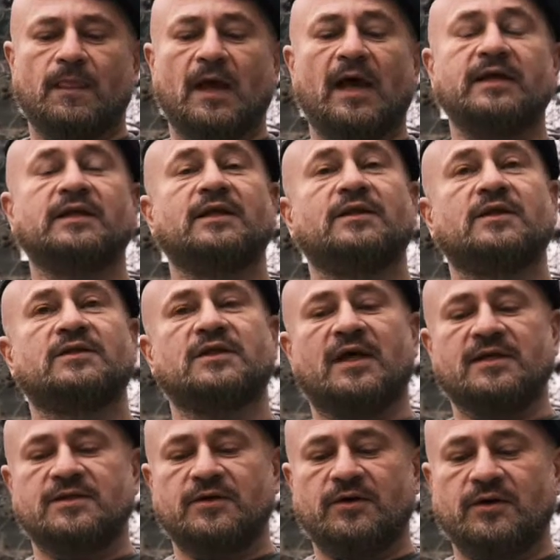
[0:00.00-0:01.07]
And in the
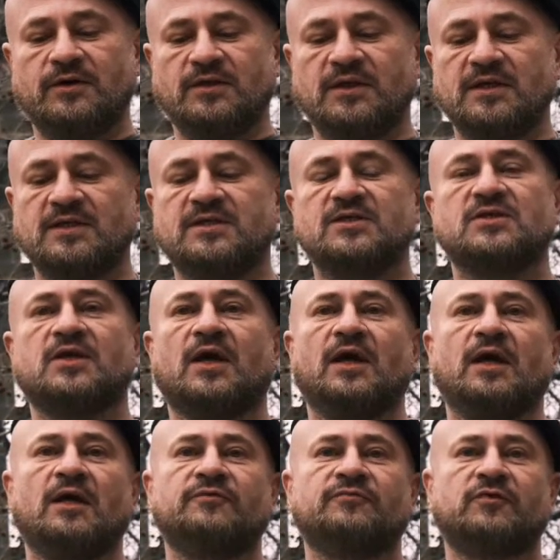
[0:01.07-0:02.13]
desert he
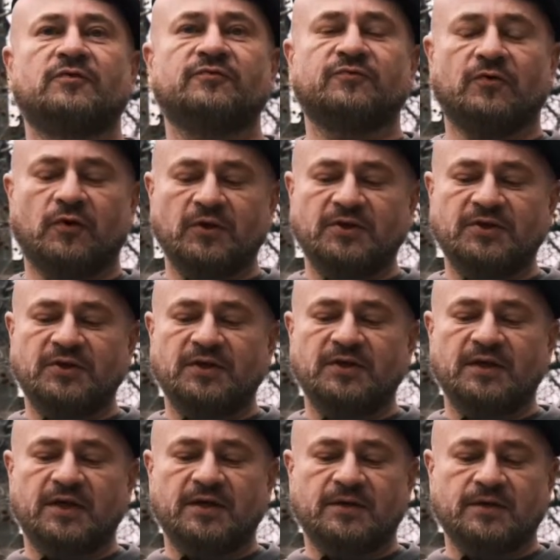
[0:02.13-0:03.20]
stayed for 40
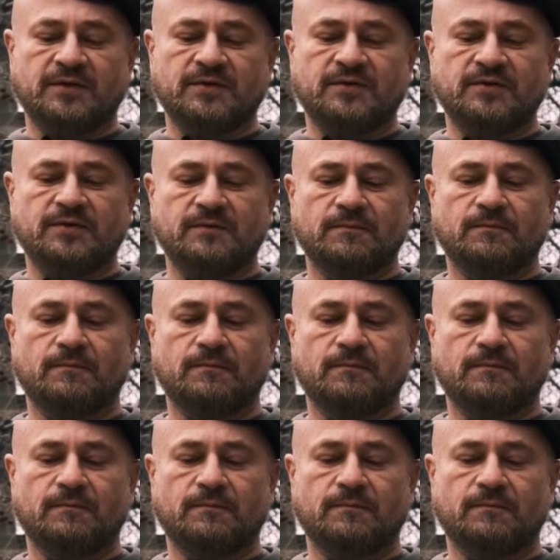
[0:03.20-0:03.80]
years.